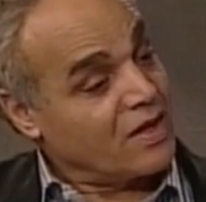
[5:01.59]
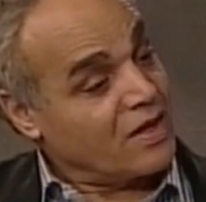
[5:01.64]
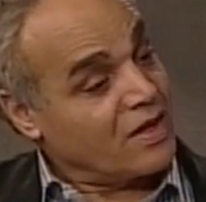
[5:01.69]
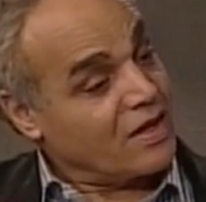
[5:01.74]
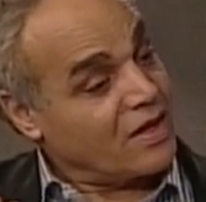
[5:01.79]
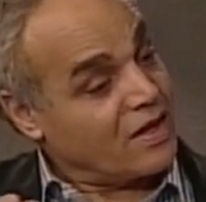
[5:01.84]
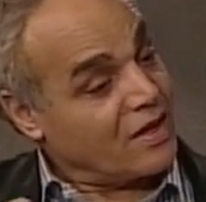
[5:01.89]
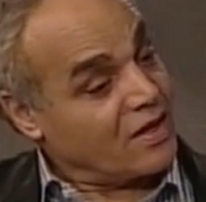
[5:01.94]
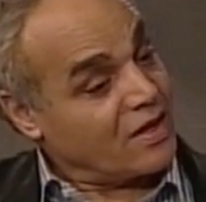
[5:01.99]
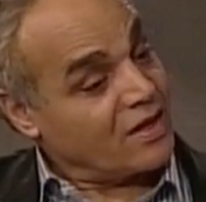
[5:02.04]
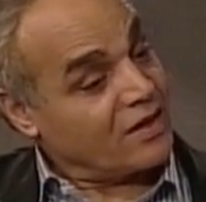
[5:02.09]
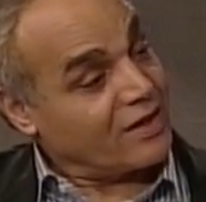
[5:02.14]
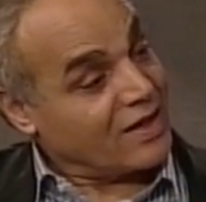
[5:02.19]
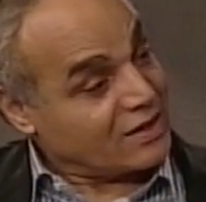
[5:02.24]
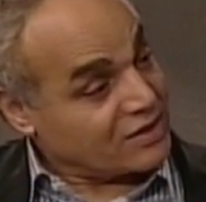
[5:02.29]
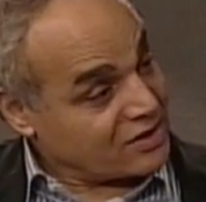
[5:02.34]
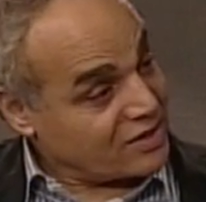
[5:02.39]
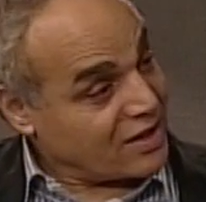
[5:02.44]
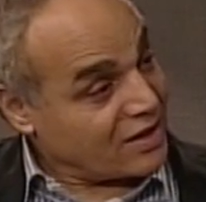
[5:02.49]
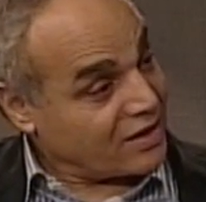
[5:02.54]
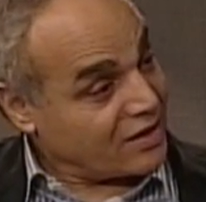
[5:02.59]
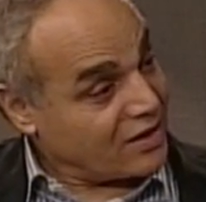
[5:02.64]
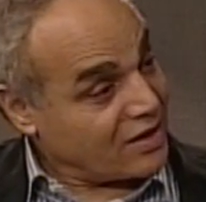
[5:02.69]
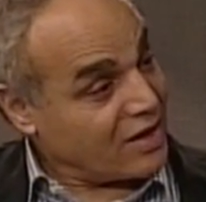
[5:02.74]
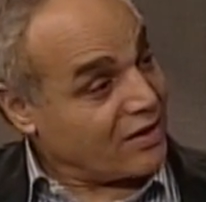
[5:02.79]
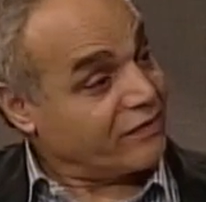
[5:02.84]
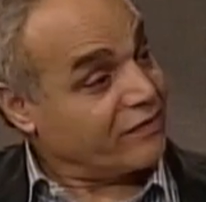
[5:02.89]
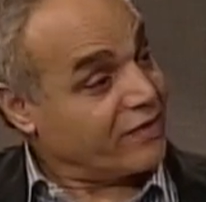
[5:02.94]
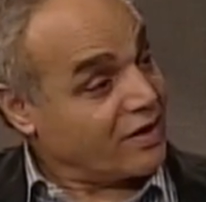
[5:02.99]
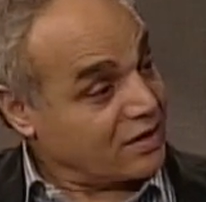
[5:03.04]
uh, that's not
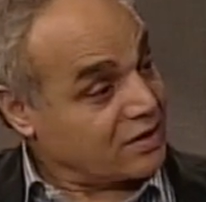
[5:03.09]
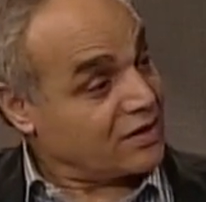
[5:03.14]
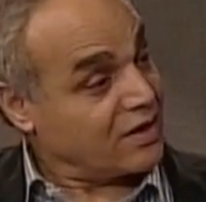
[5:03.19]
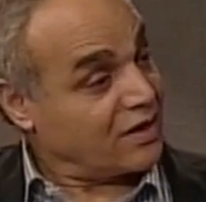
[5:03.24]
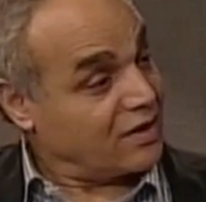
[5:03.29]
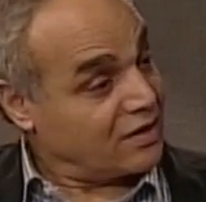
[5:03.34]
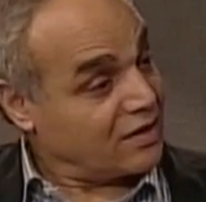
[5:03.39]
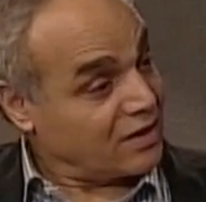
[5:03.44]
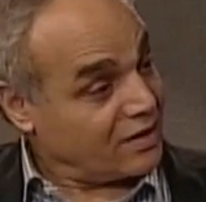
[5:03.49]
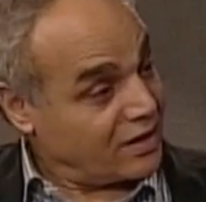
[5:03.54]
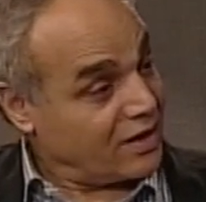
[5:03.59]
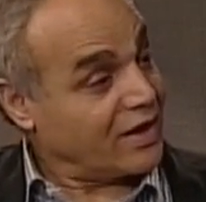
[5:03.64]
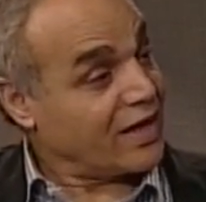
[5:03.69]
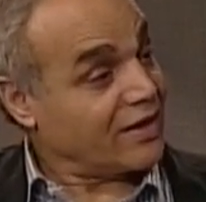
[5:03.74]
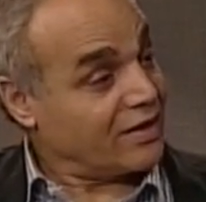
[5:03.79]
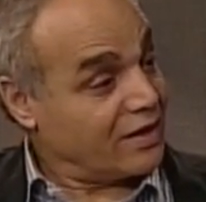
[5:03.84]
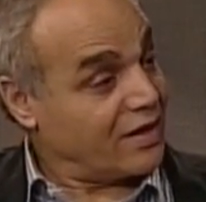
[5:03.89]
enough. That, that,